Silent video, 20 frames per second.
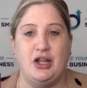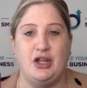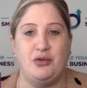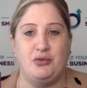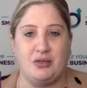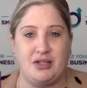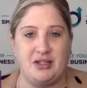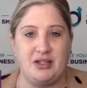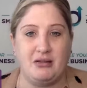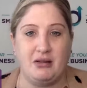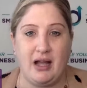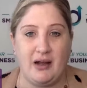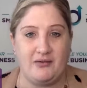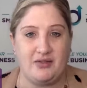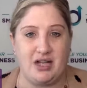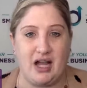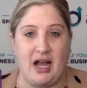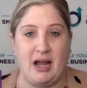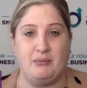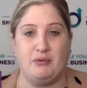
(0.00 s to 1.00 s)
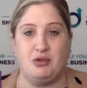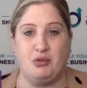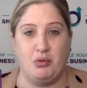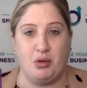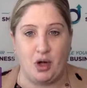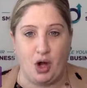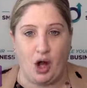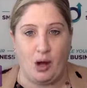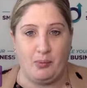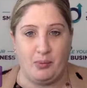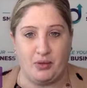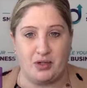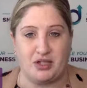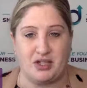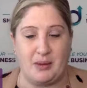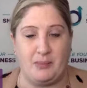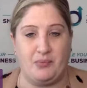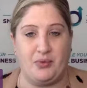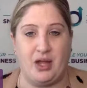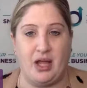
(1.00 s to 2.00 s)
you still have time to
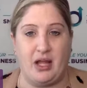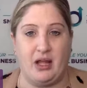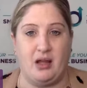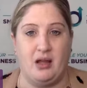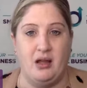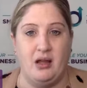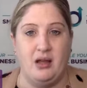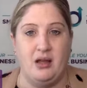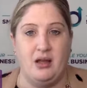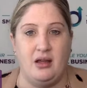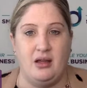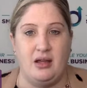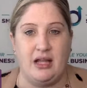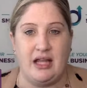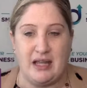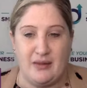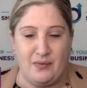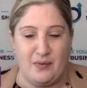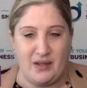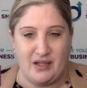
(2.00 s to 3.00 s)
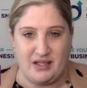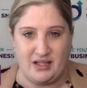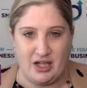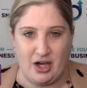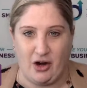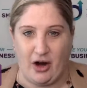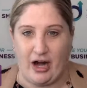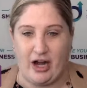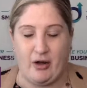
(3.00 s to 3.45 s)
accomplish something in this year.